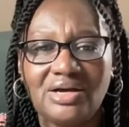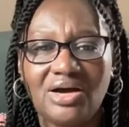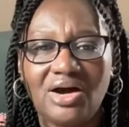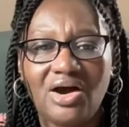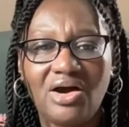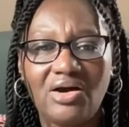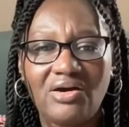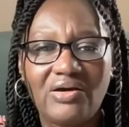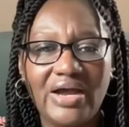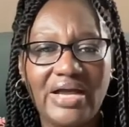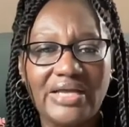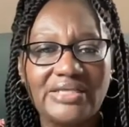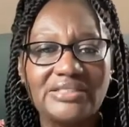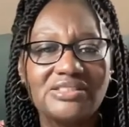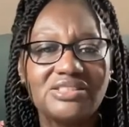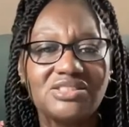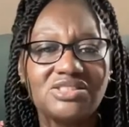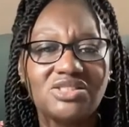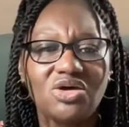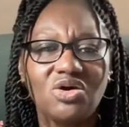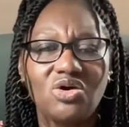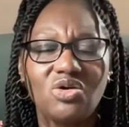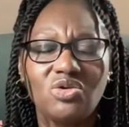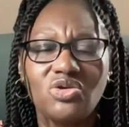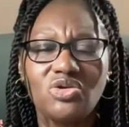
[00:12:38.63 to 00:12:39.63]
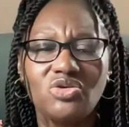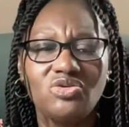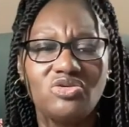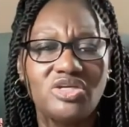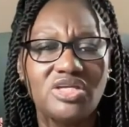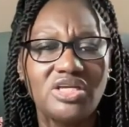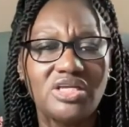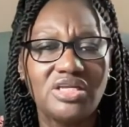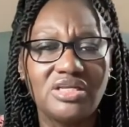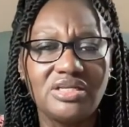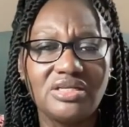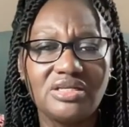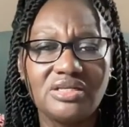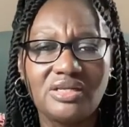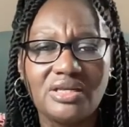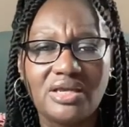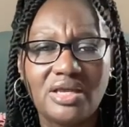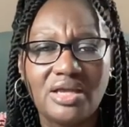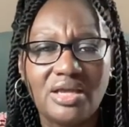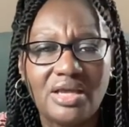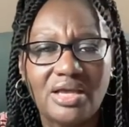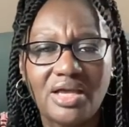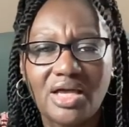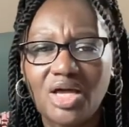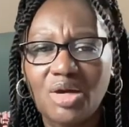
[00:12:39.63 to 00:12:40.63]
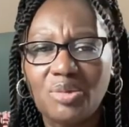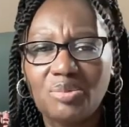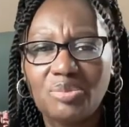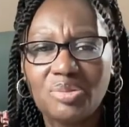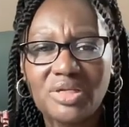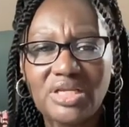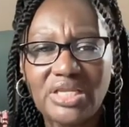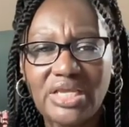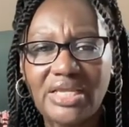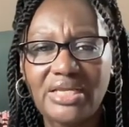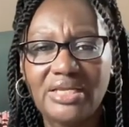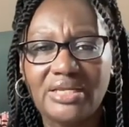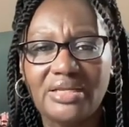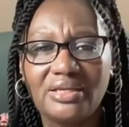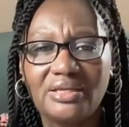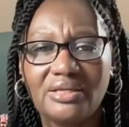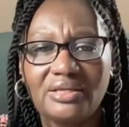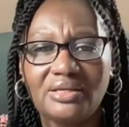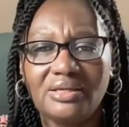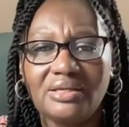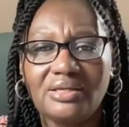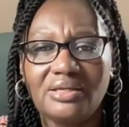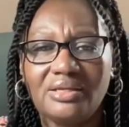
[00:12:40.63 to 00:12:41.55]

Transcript: All right, so you didn't complete it.